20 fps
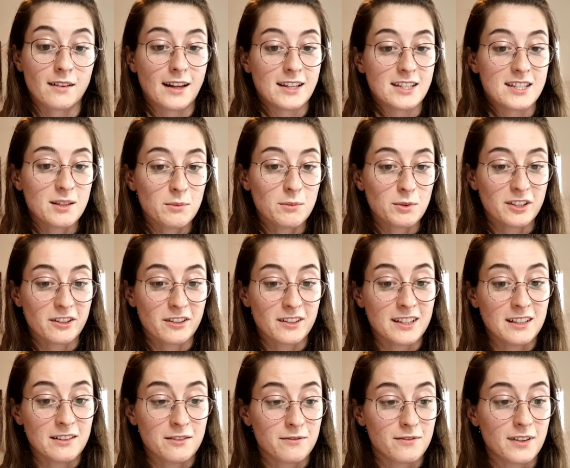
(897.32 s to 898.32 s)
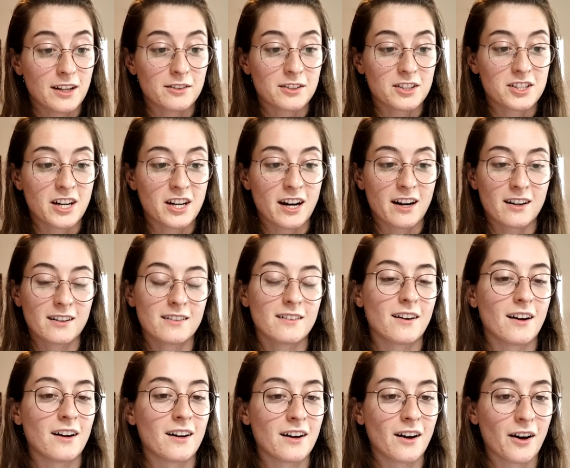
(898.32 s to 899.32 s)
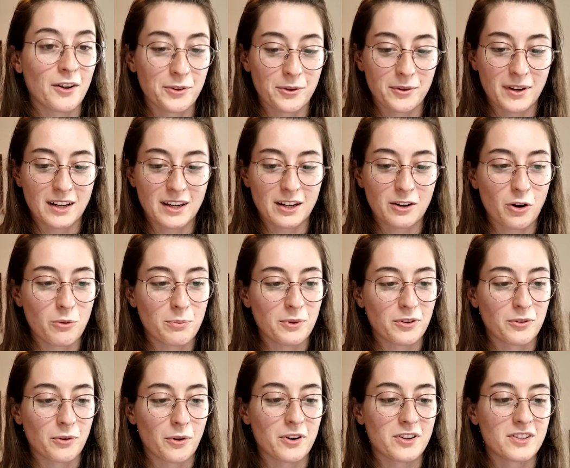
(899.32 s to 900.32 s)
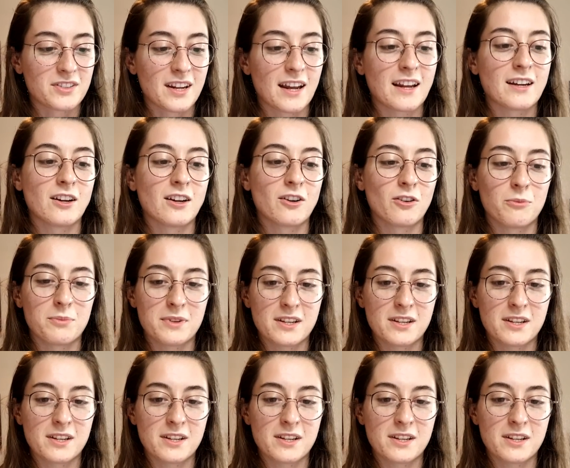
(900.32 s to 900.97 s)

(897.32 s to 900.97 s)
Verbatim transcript: And similarly, Vagrant Share uh, also getting open sourced, and it'll